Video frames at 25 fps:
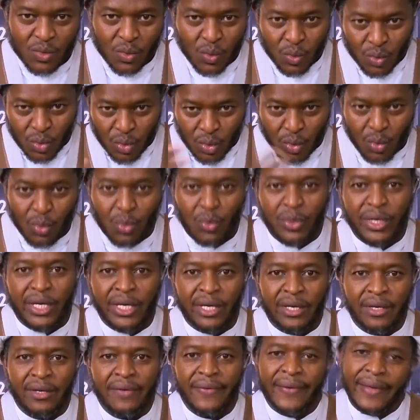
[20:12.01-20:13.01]

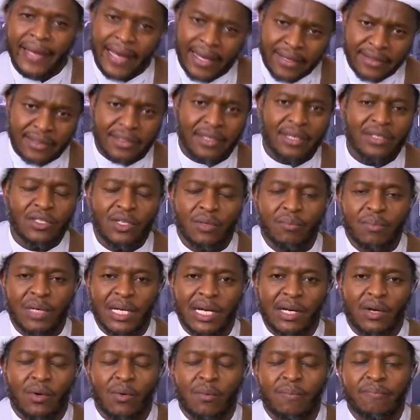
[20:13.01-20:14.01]
Udu'uni astajib
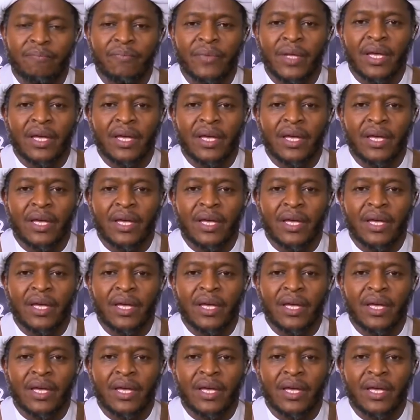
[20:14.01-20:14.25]
lakum.